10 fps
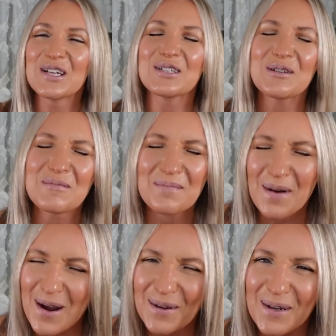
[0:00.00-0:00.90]

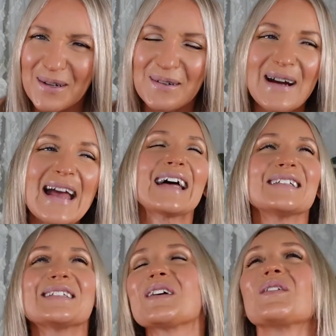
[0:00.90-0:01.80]
tomorrow,
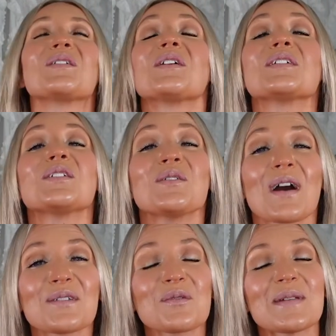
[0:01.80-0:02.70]
and so you
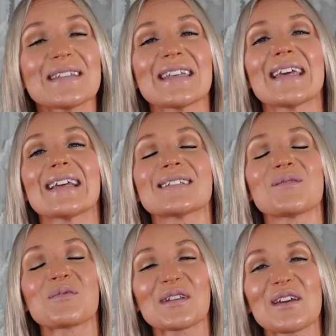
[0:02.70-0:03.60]
guys will be seeing
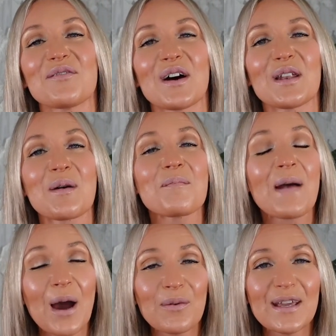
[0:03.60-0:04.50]
some really fun
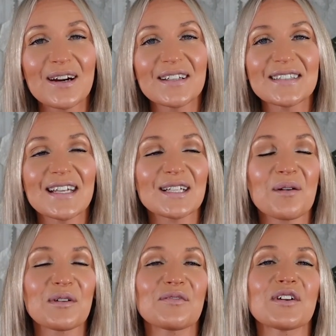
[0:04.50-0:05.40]
Maui content
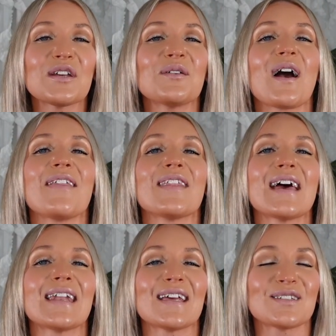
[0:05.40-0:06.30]
coming for you, and
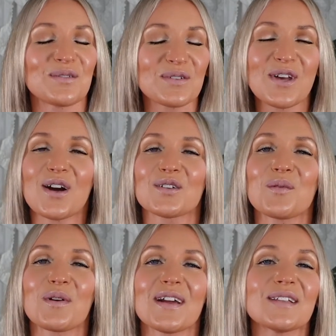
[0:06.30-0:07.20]
then as soon as
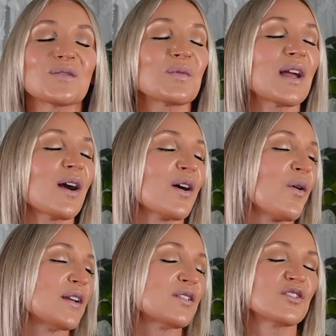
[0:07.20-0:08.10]
October hits, we are
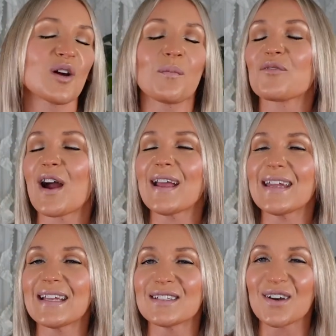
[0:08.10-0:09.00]
going to jump right
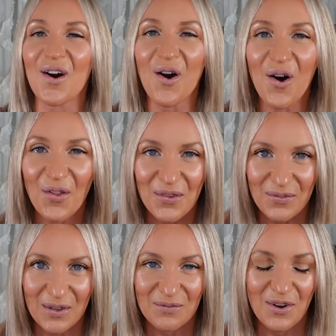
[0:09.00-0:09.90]
into all the
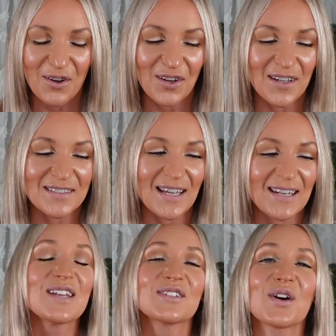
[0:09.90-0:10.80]
fun fall content.
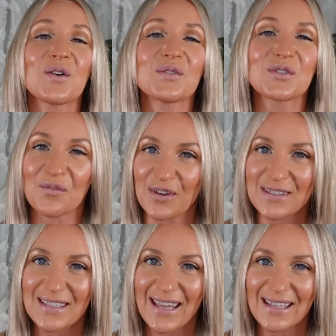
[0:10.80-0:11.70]
So don't forget
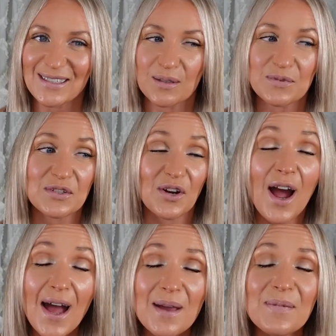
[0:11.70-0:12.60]
to like and
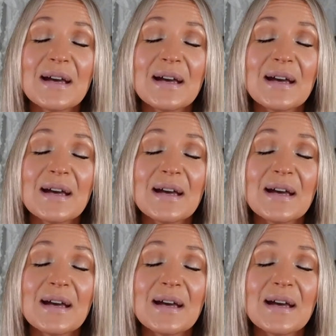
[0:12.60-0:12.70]
subscribe